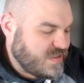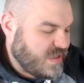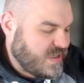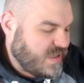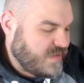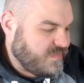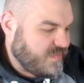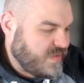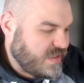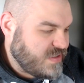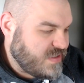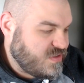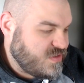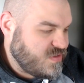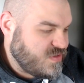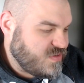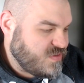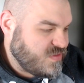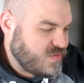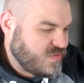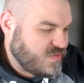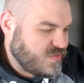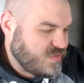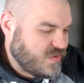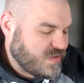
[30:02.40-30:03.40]
I
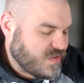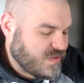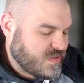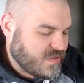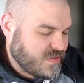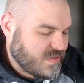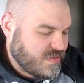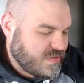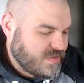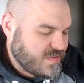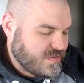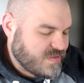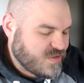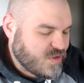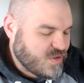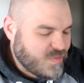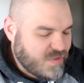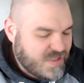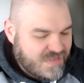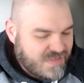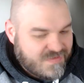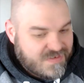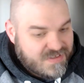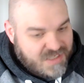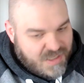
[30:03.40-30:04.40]
do so
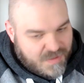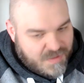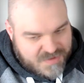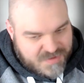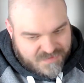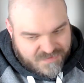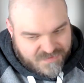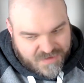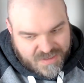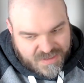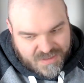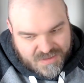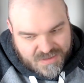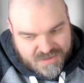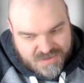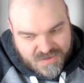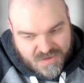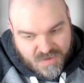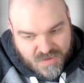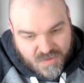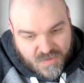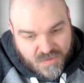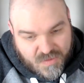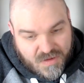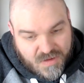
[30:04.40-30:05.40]
many different types of writing.
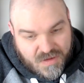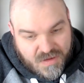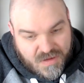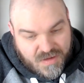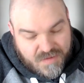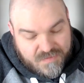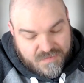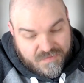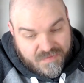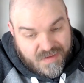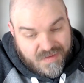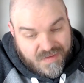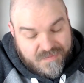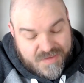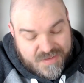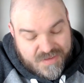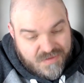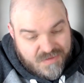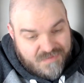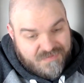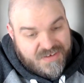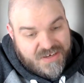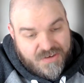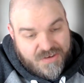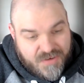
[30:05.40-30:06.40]
So I've been
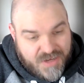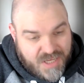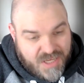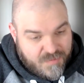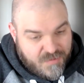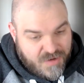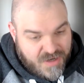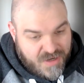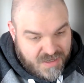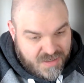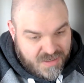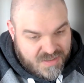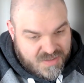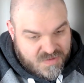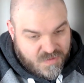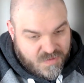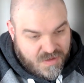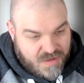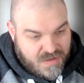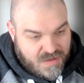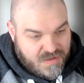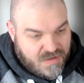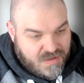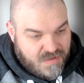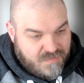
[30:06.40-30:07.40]
doing video game writing as
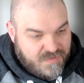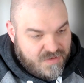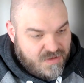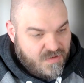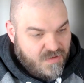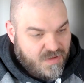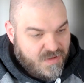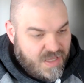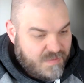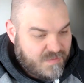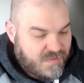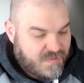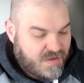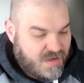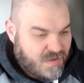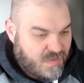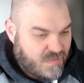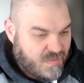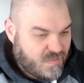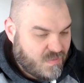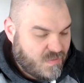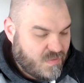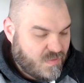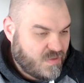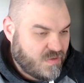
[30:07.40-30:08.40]
well. A video game that I
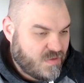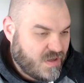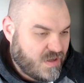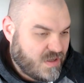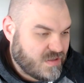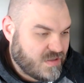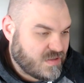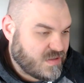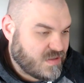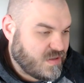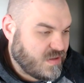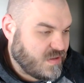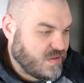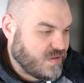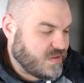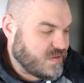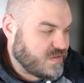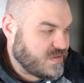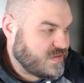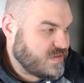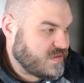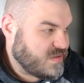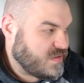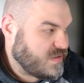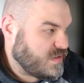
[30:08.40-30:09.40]
wrote on
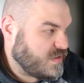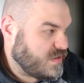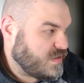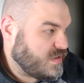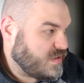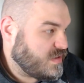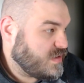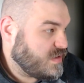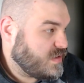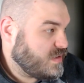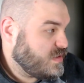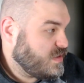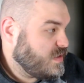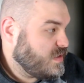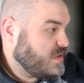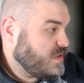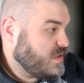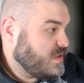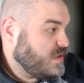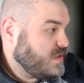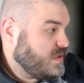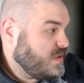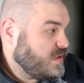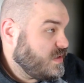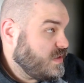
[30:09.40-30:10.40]
called
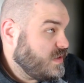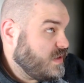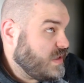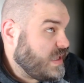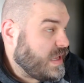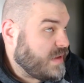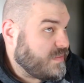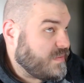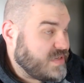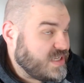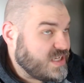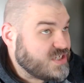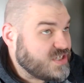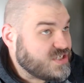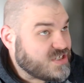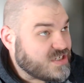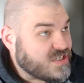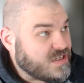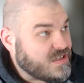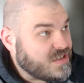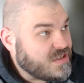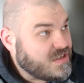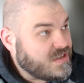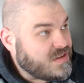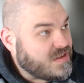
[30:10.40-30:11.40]

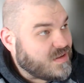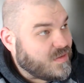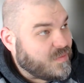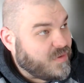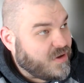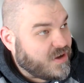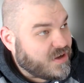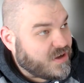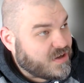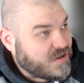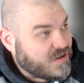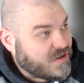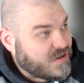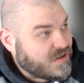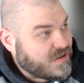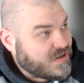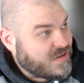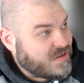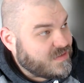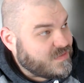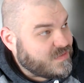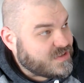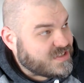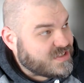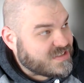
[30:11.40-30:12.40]
Amnesia: The Bunker,
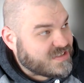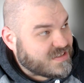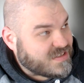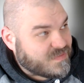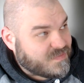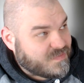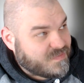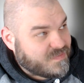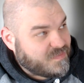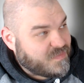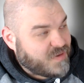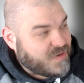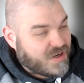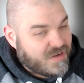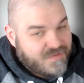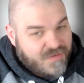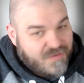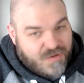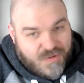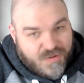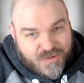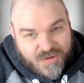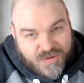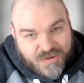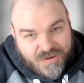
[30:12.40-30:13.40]
which is a part of a
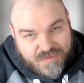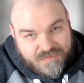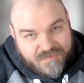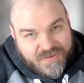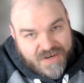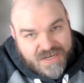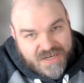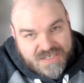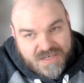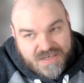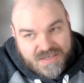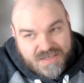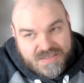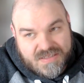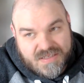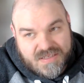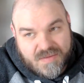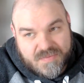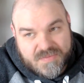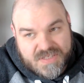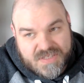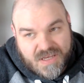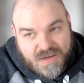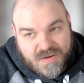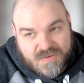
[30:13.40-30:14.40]
horror franchise,
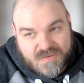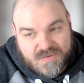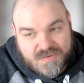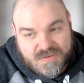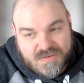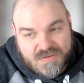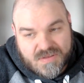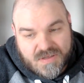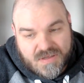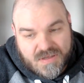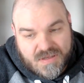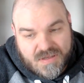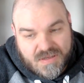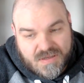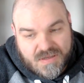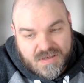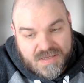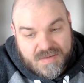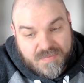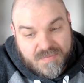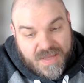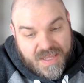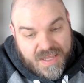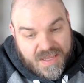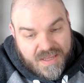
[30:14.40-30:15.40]
comes out
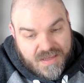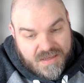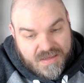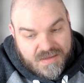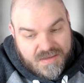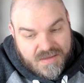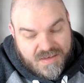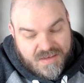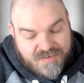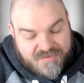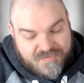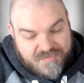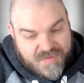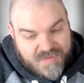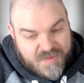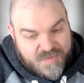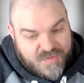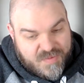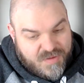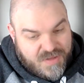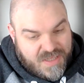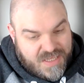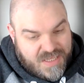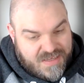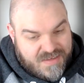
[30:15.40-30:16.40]
in May.
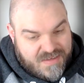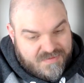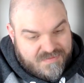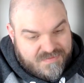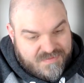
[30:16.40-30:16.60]
People like